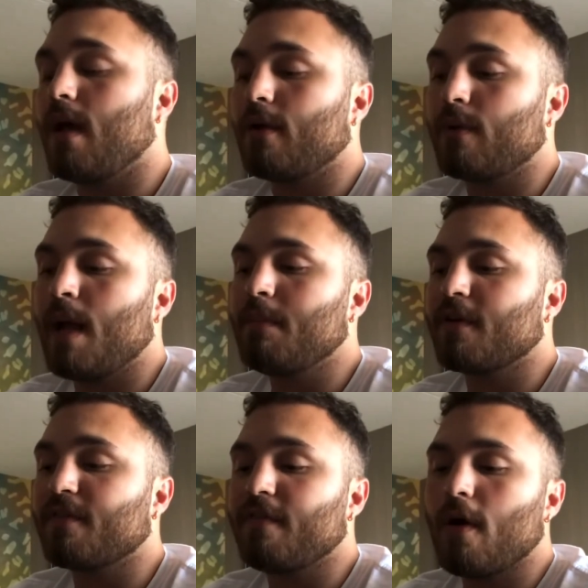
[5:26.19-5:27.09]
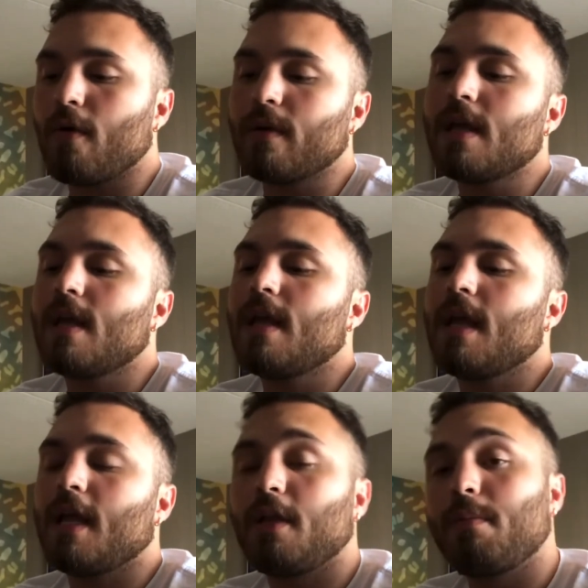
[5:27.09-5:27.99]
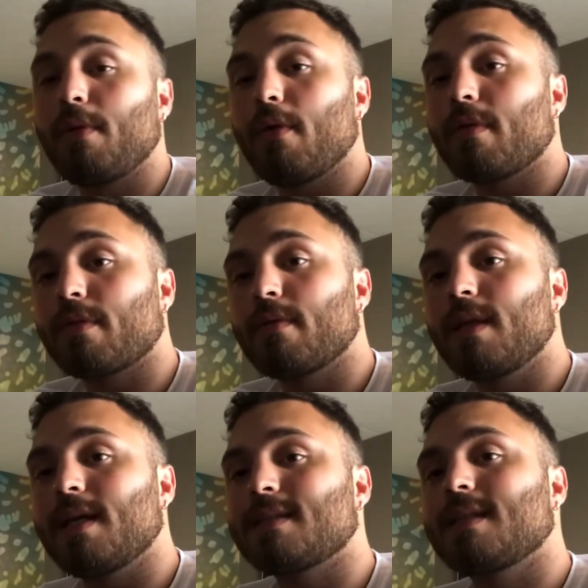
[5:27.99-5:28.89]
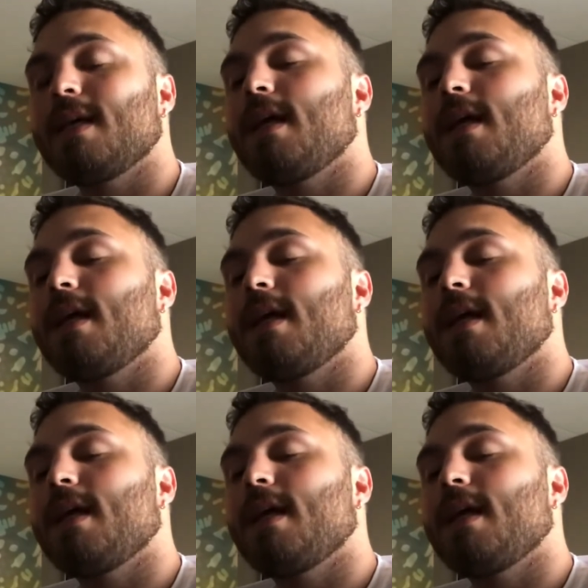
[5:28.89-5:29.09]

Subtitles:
grab your phone and you blow through this,